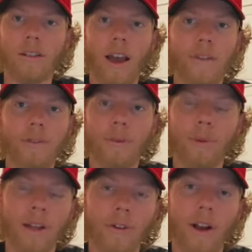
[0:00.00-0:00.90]
After the
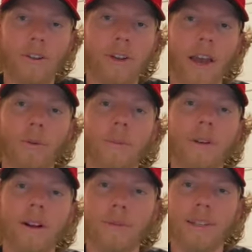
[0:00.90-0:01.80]
plane crash, Edward
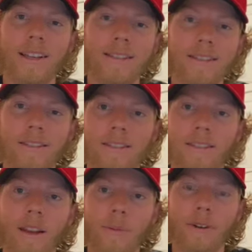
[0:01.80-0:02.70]
becomes an instant
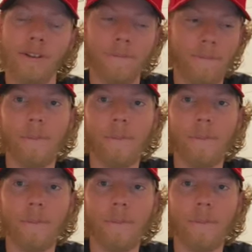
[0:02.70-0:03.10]
celebrity,